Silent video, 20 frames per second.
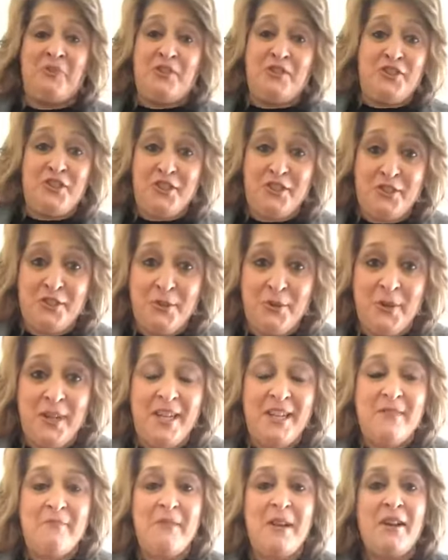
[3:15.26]
was just doing
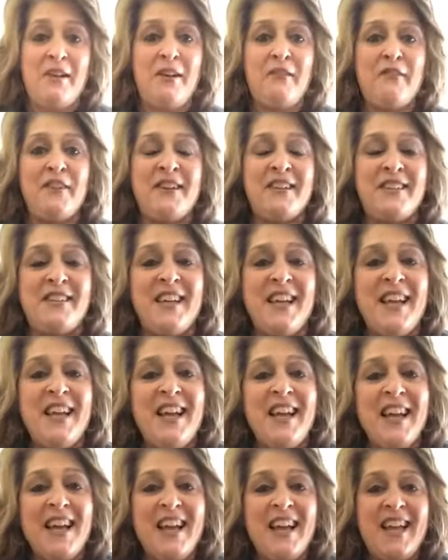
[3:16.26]
it in my office.
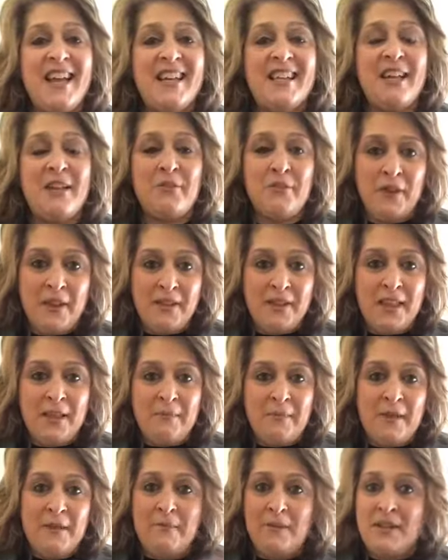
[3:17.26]
And I thought
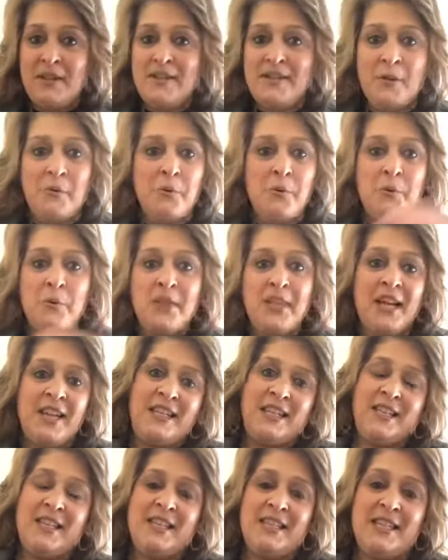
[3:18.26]
that maybe someone would
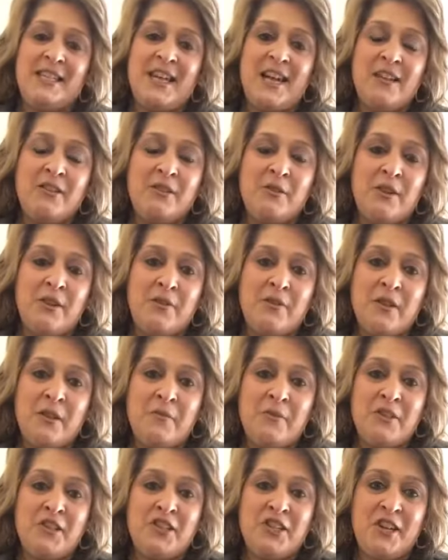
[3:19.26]
like to see that. So I thought I
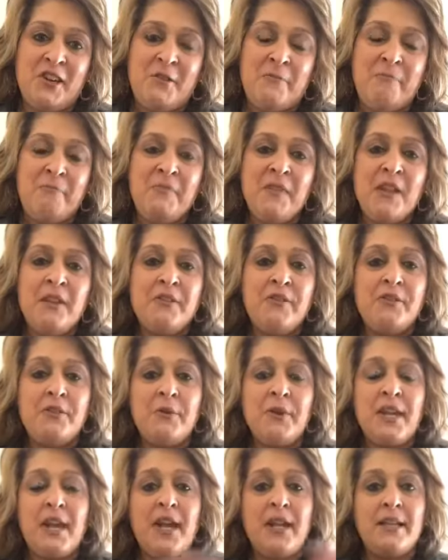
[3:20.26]
would share.
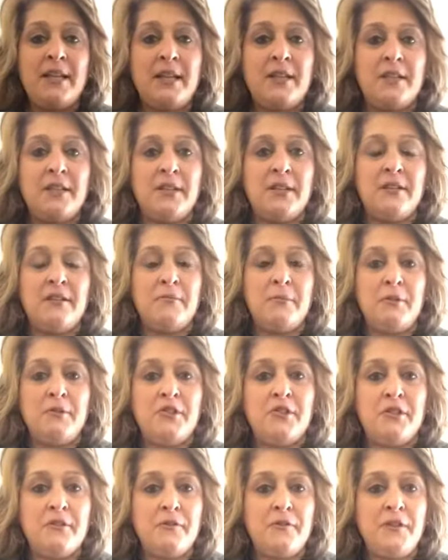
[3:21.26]
So again, it's an
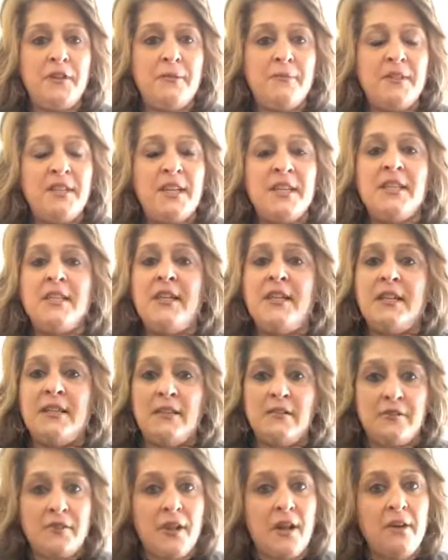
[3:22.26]
emotional freedom technique.
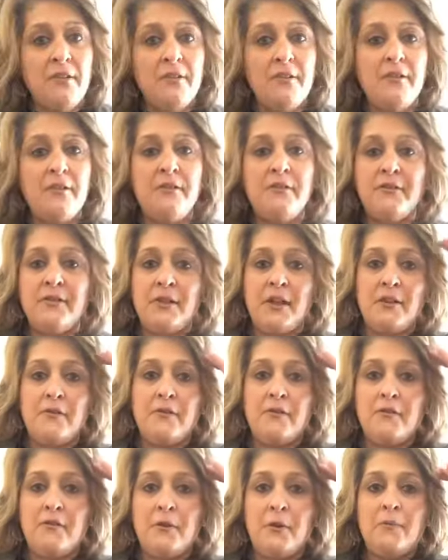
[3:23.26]
There's others,
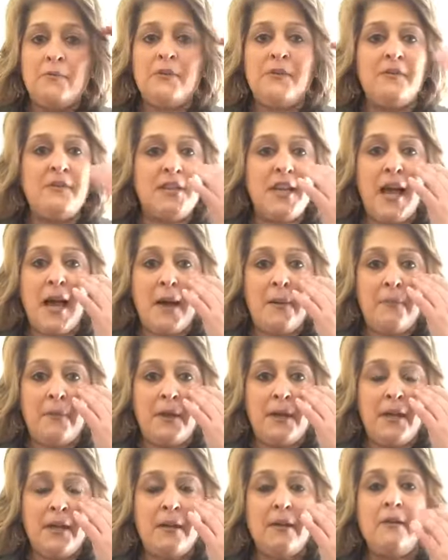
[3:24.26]
other forms of
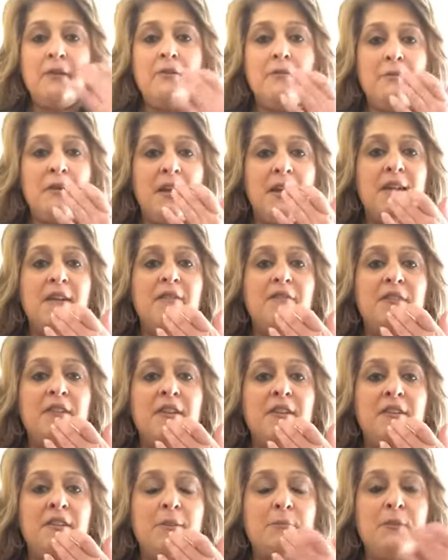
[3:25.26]
tapping. You may have
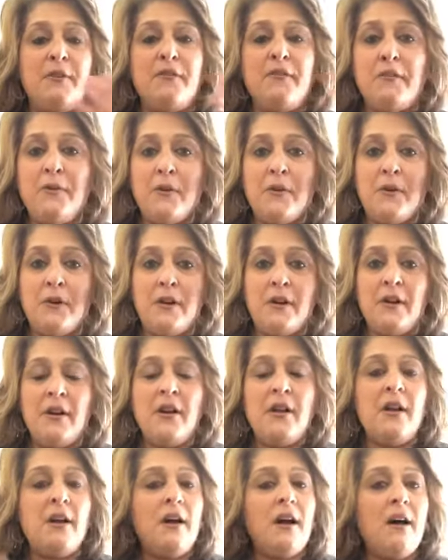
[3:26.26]
done this before.
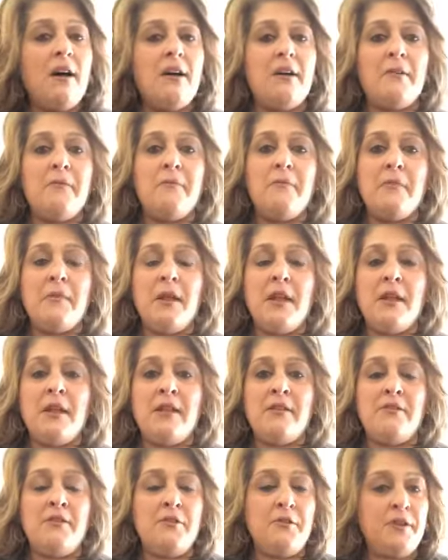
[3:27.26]
Um,
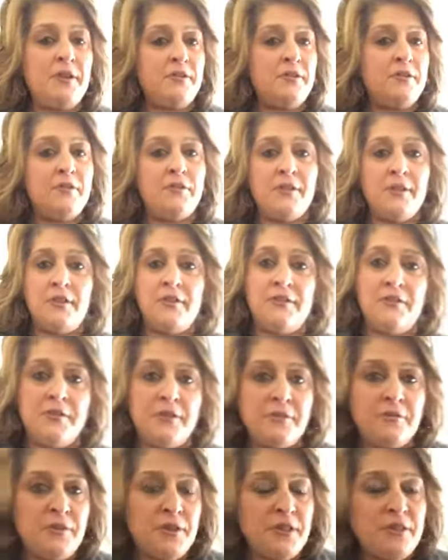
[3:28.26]
and you can certainly do
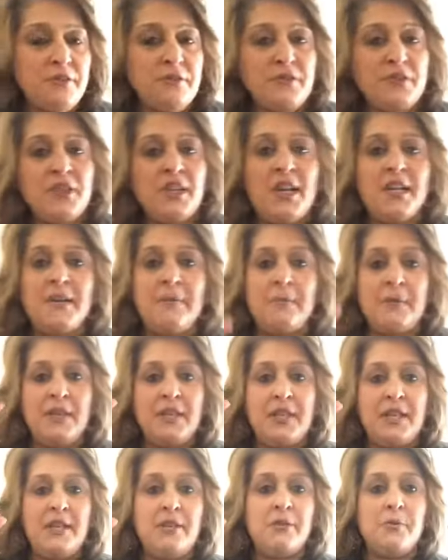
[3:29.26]
some research on it.
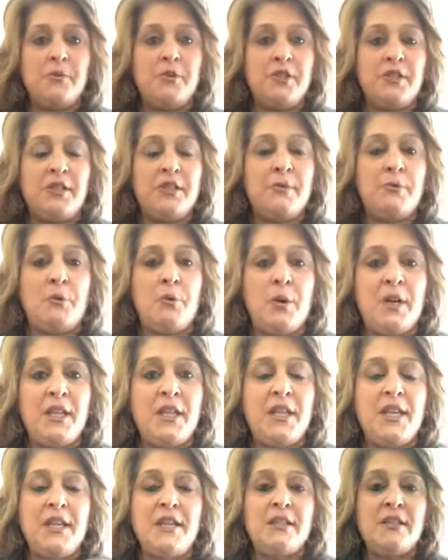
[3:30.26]
But these were just some
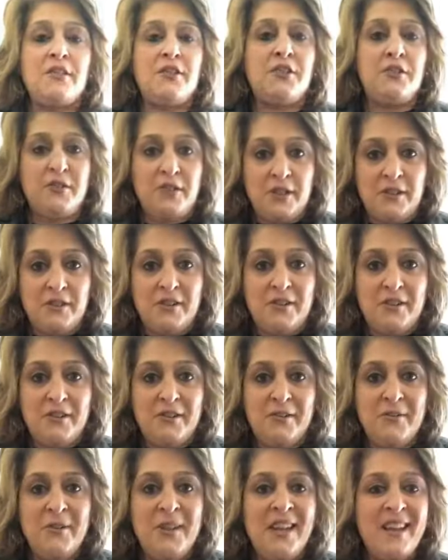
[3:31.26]
quick things that you can
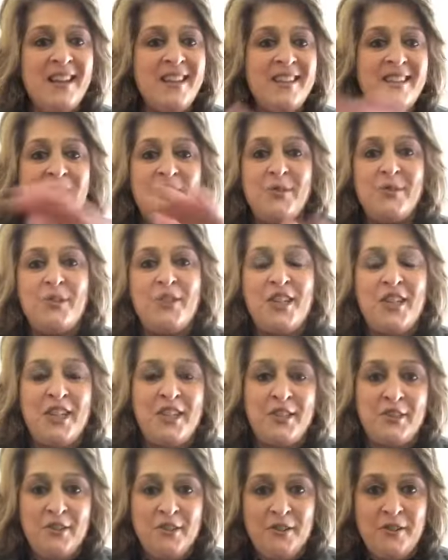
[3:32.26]
do to
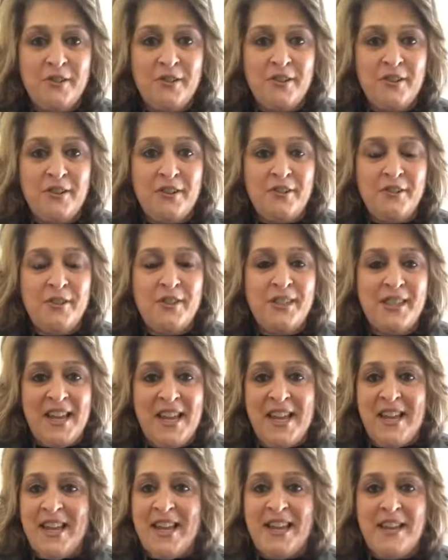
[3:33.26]
change your, your
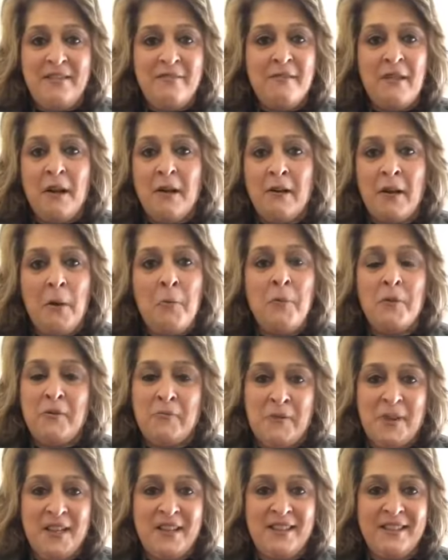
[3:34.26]
state in a couple
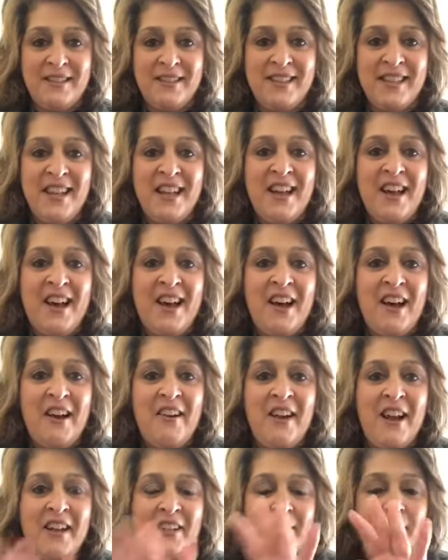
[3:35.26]
of minutes.
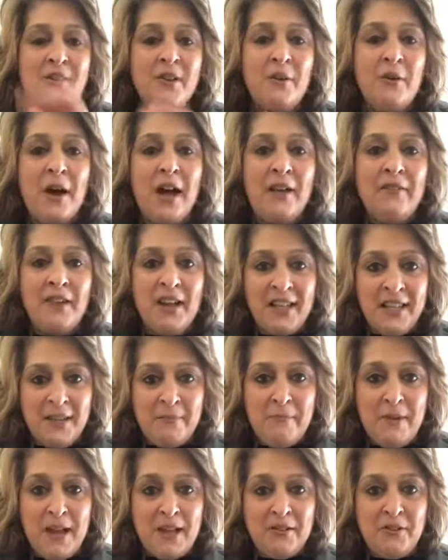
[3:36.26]
All right. So I've got to
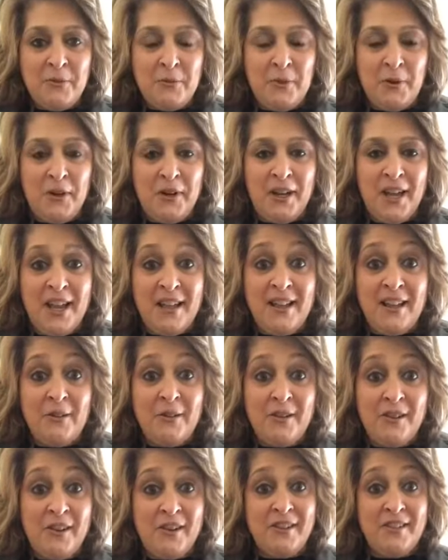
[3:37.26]
get back to work and
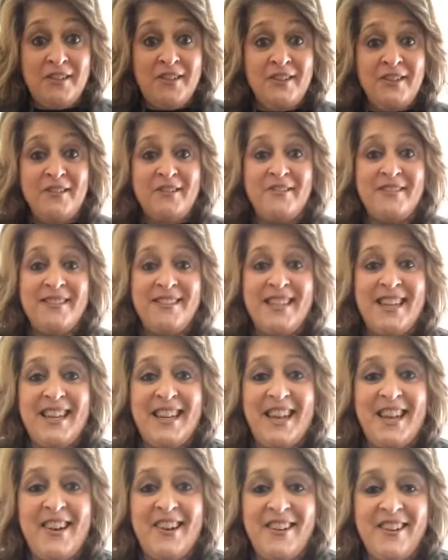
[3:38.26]
I'll talk to you soon.
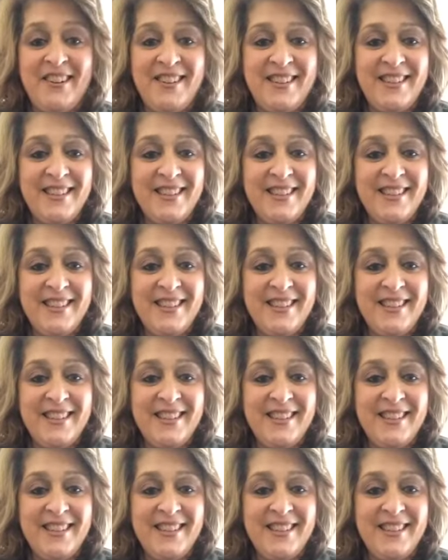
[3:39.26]
Take care.